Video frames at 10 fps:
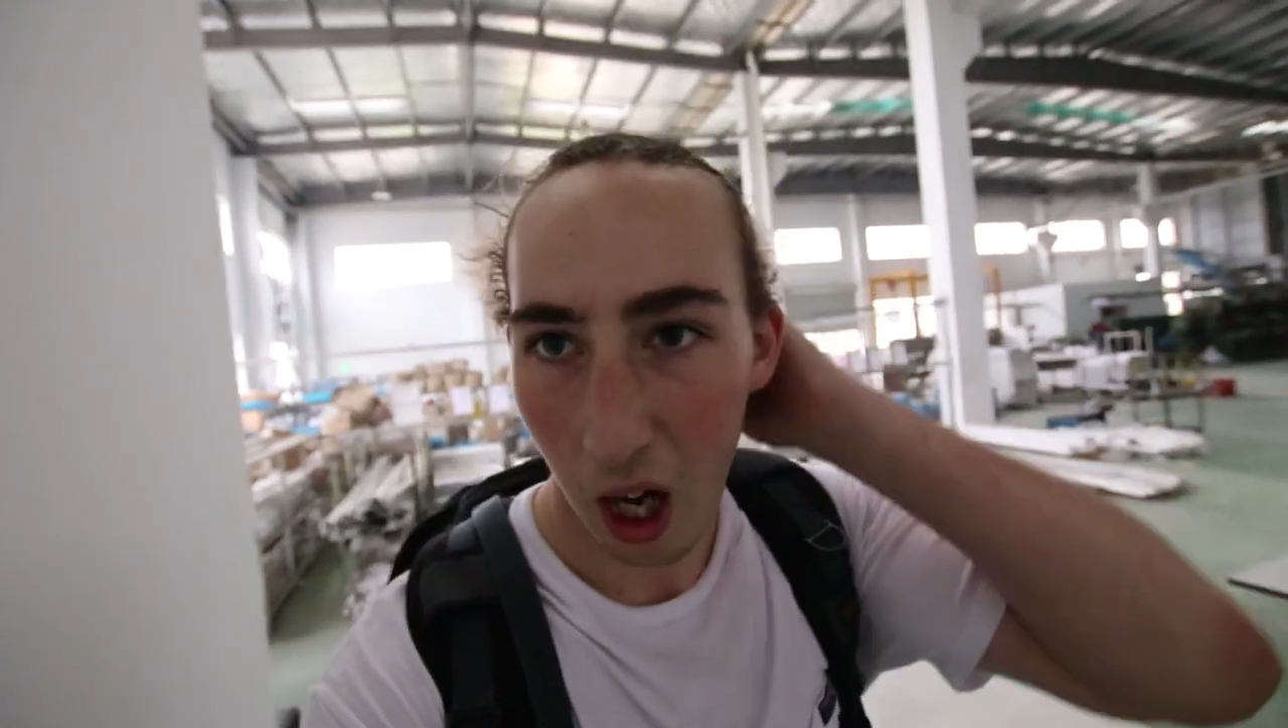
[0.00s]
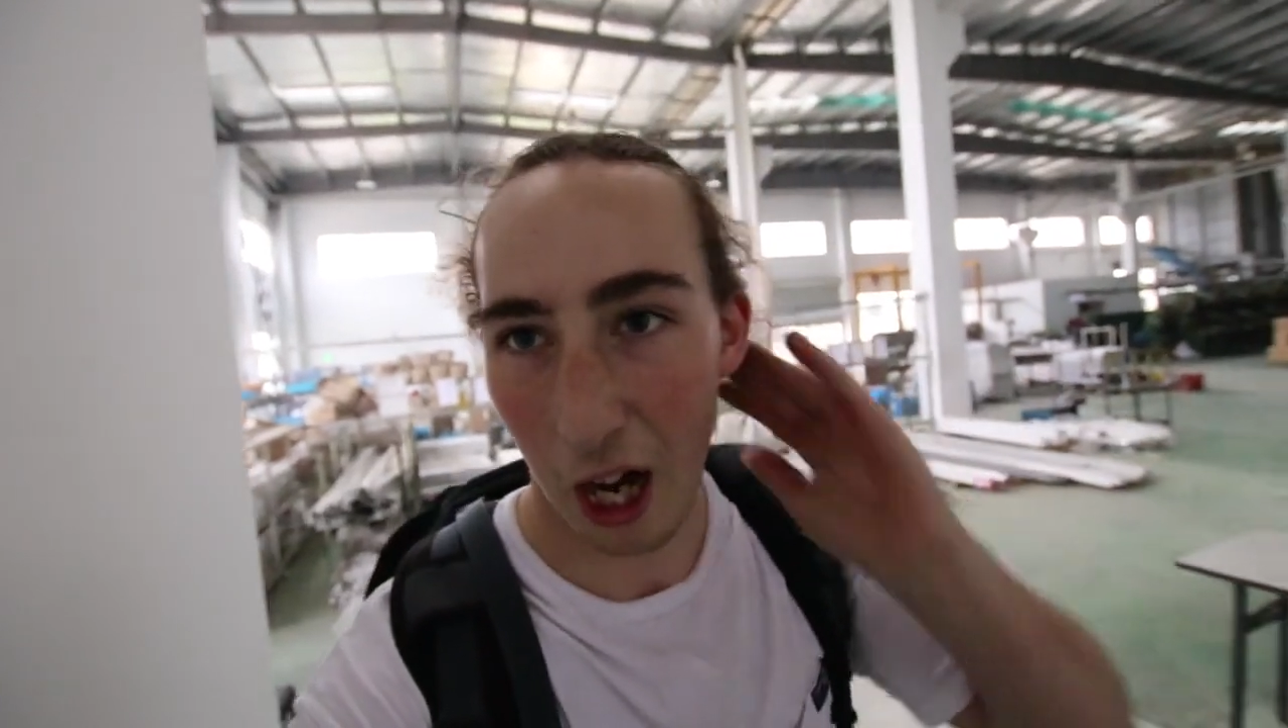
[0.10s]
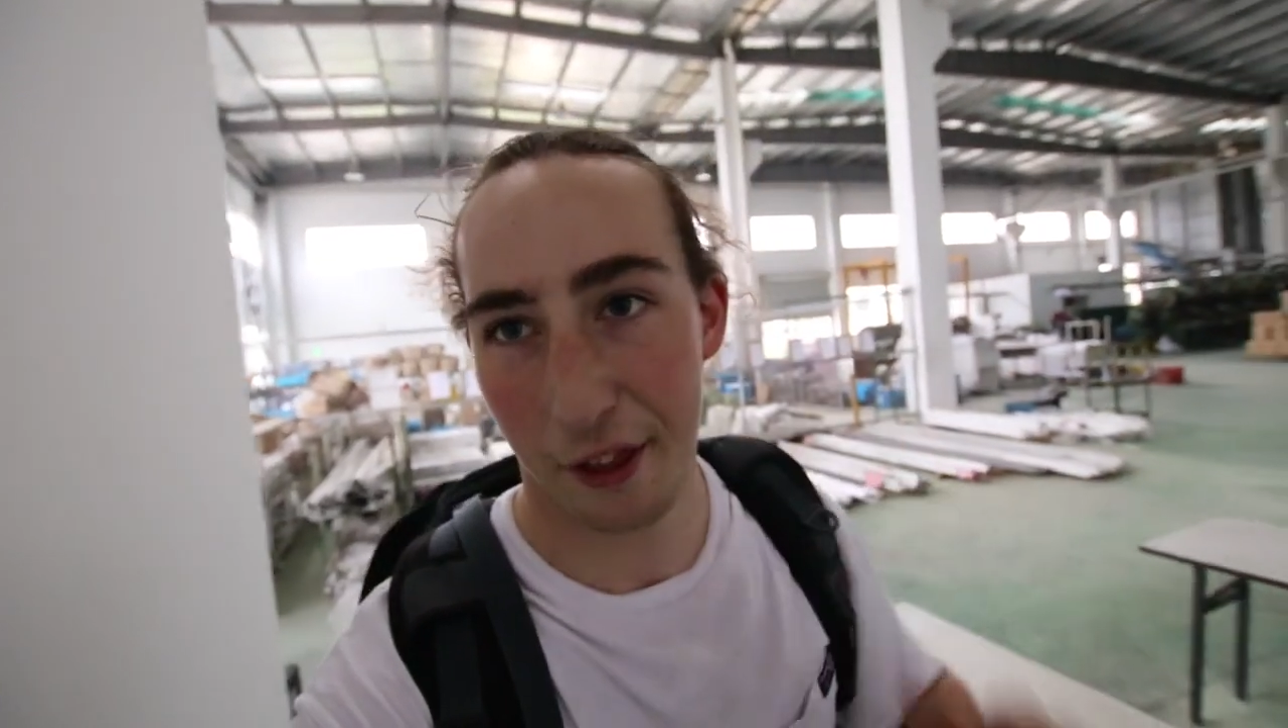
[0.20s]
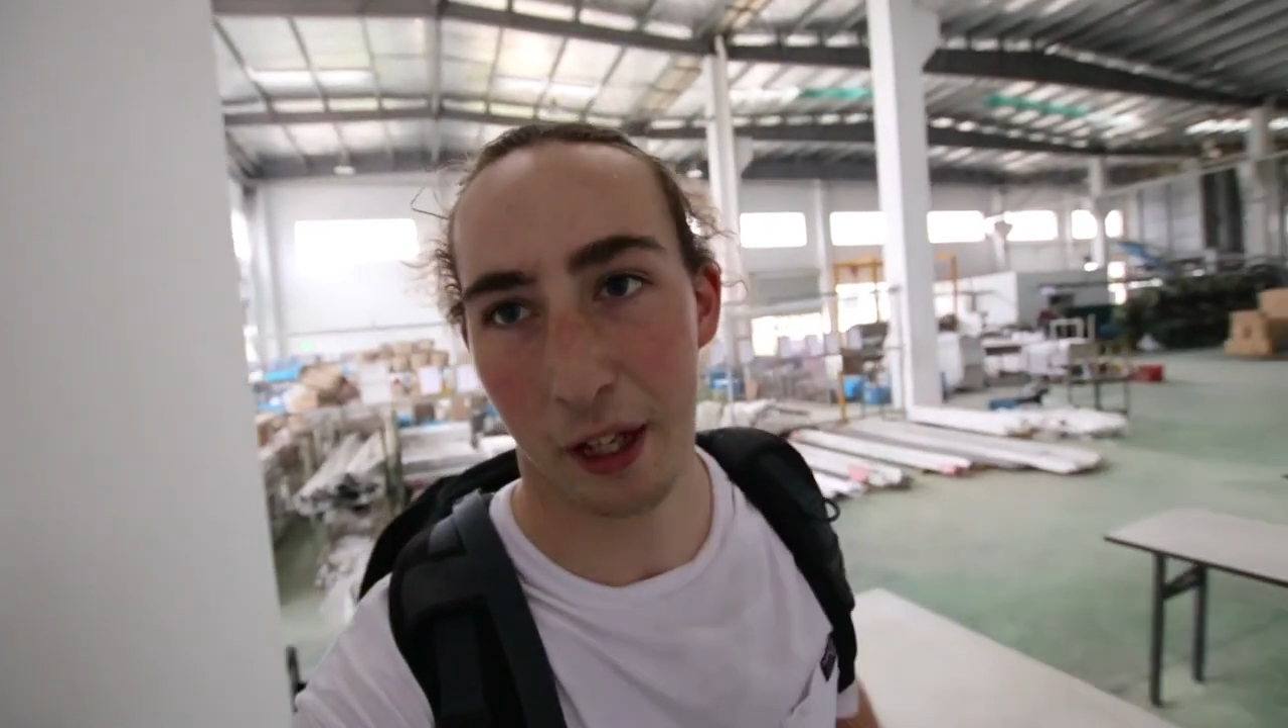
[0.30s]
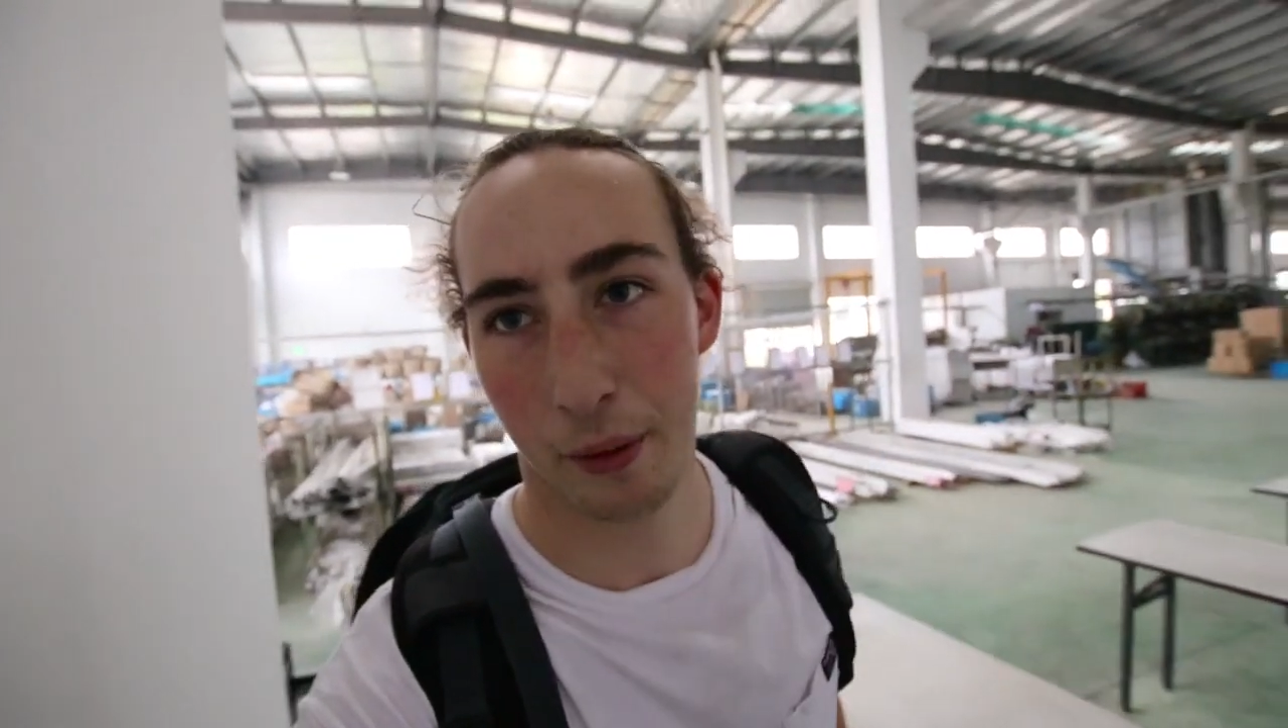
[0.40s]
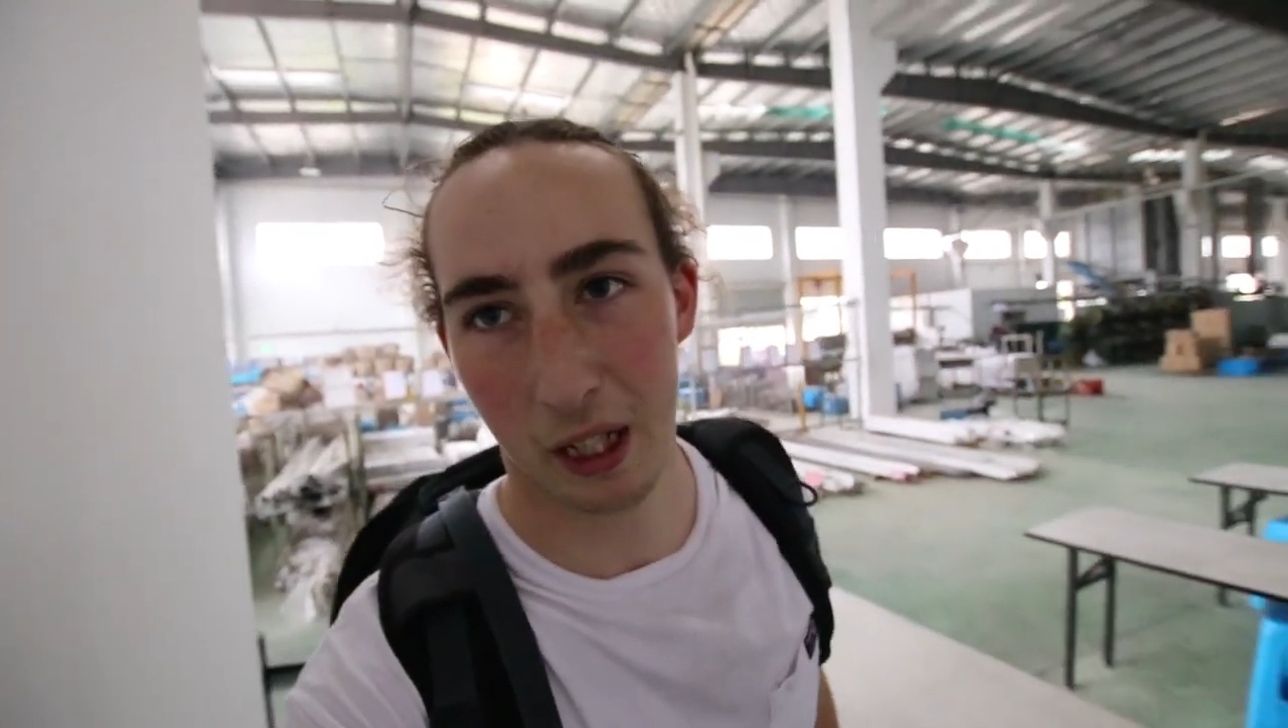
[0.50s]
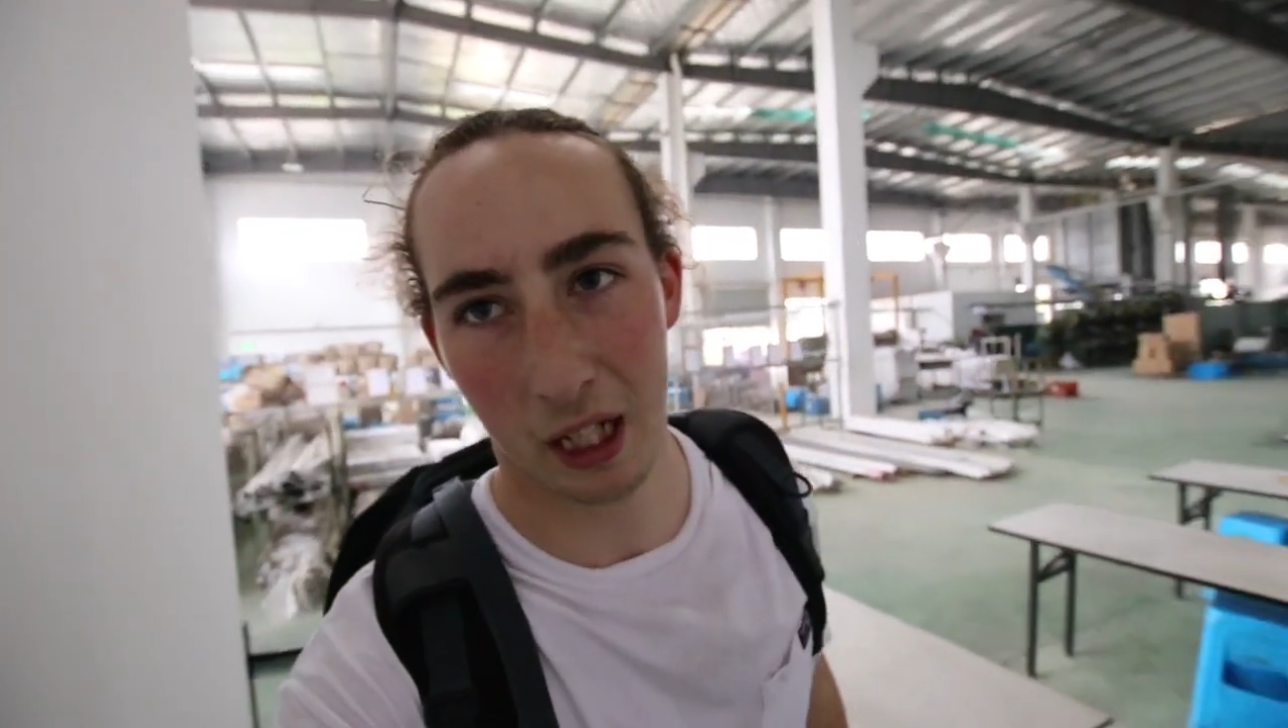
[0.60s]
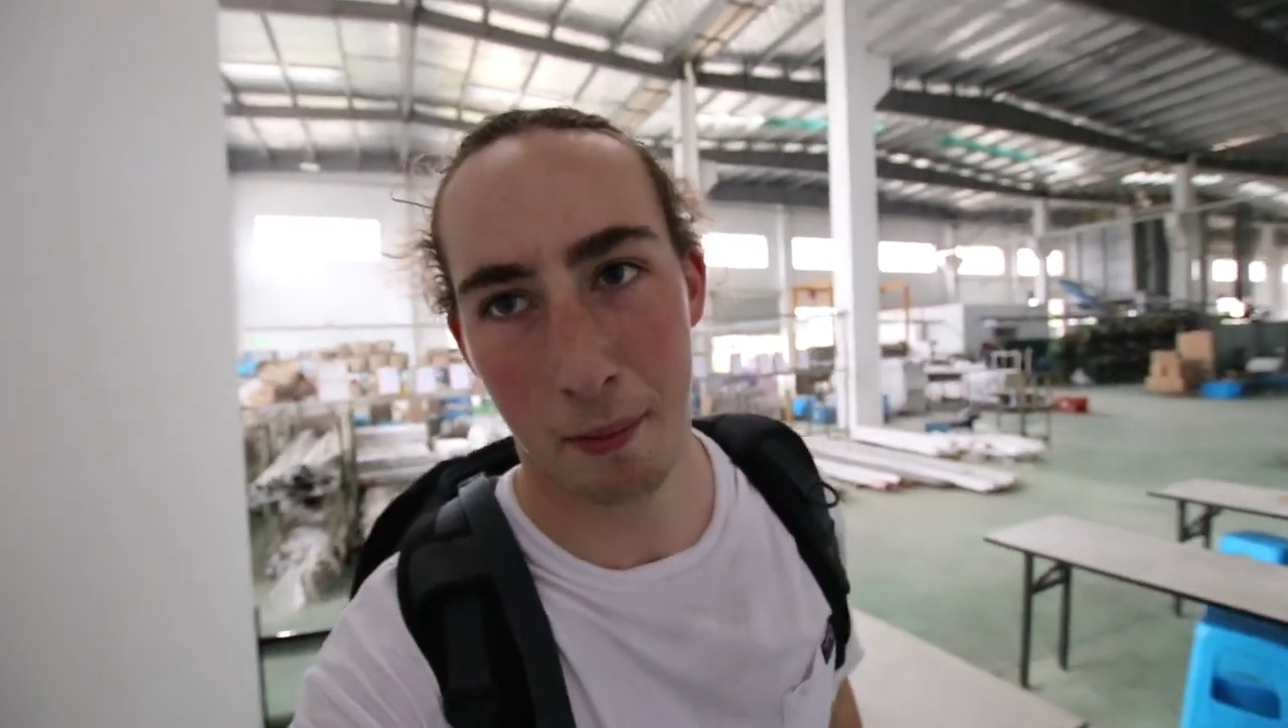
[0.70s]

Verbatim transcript: I think we're going to